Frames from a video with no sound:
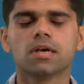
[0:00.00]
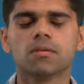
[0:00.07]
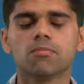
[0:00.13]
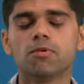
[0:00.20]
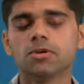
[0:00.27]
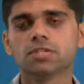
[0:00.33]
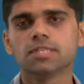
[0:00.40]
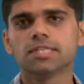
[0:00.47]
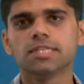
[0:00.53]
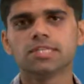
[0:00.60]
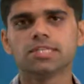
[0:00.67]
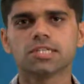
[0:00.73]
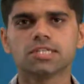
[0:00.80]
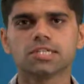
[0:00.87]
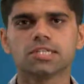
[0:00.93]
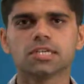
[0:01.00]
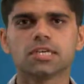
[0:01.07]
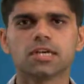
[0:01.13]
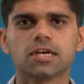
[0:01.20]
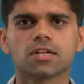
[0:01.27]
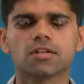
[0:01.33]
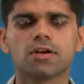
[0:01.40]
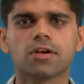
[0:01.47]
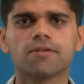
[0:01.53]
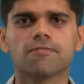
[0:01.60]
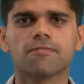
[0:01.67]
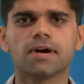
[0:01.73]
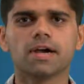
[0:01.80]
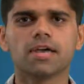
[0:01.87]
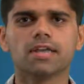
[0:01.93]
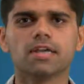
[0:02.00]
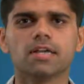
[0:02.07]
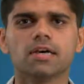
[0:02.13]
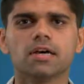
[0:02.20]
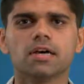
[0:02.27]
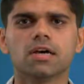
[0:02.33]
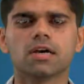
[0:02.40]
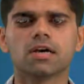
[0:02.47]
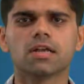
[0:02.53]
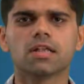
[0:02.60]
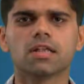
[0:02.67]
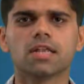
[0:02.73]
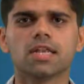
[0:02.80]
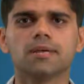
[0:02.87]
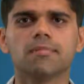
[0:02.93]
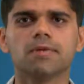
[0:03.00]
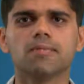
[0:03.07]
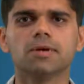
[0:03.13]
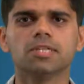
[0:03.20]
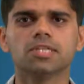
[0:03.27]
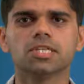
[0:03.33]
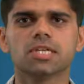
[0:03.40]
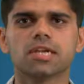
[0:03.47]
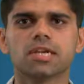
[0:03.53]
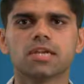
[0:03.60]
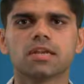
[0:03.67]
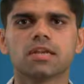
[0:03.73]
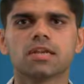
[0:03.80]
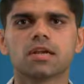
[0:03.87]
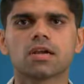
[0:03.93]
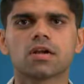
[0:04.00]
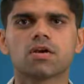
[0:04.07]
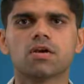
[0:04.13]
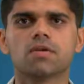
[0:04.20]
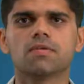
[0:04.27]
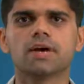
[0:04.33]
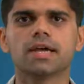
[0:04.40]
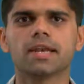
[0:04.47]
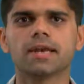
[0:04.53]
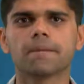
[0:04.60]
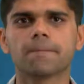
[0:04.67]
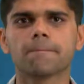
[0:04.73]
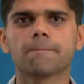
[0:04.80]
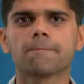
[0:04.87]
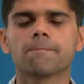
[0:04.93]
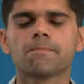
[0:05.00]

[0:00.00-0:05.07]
Mostly it's just glorified number punching and code writing.